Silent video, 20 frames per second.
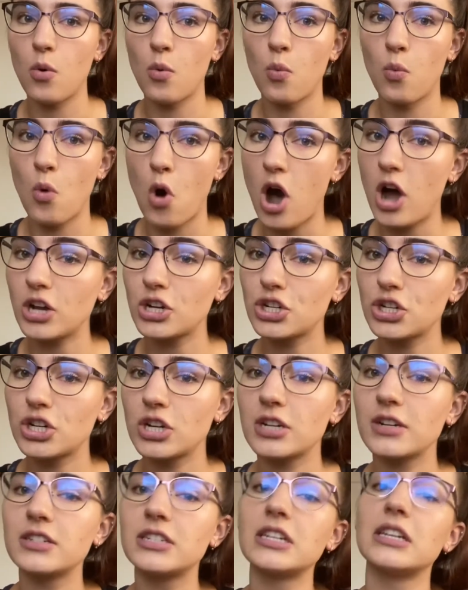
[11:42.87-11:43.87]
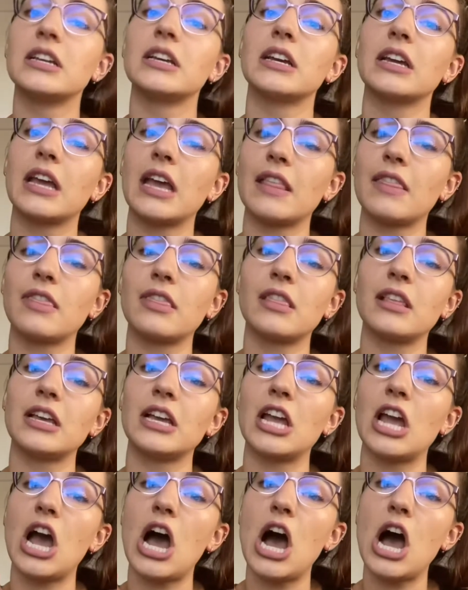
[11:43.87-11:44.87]
wash to get
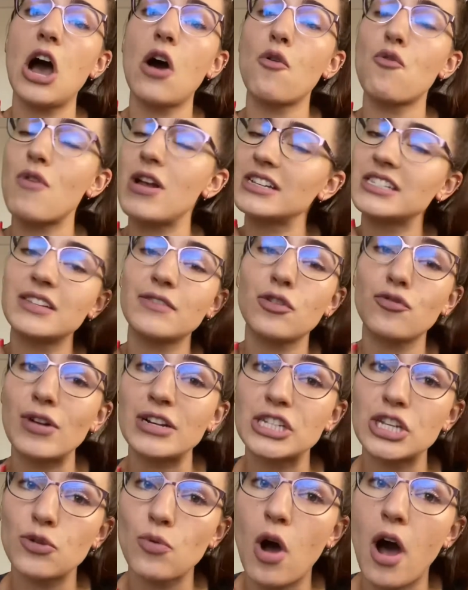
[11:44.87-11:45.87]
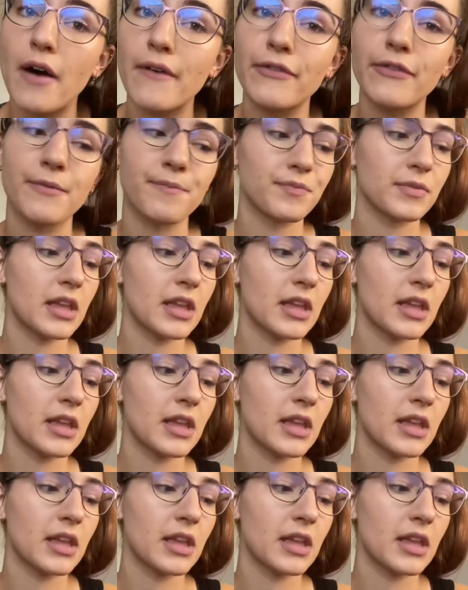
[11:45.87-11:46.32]
the rest of the residue off.